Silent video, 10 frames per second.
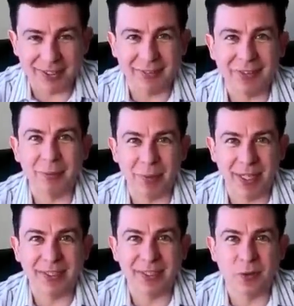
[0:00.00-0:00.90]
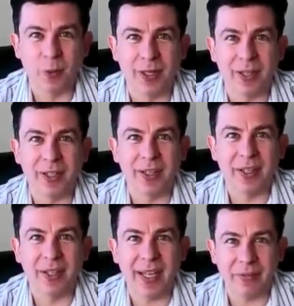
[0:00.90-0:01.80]
I've seen places where
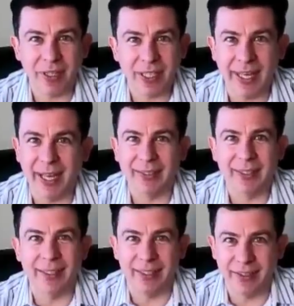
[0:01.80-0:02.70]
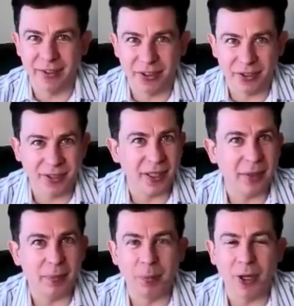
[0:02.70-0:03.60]
every cat is just a
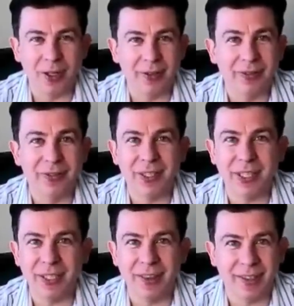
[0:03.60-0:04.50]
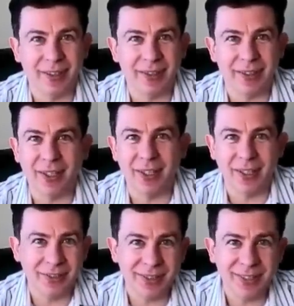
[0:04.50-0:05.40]
ball of teeth and claws. Yeah.